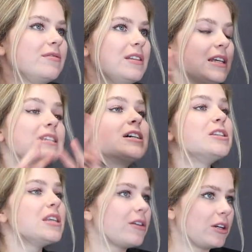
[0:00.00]
it's
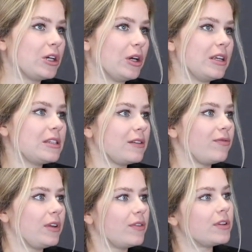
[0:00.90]
considered good. It's
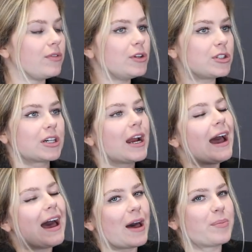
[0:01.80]
if the future
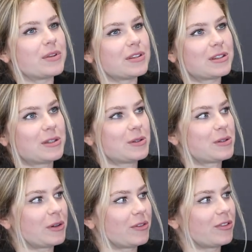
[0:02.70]
happens to
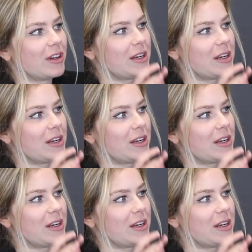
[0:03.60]
sort of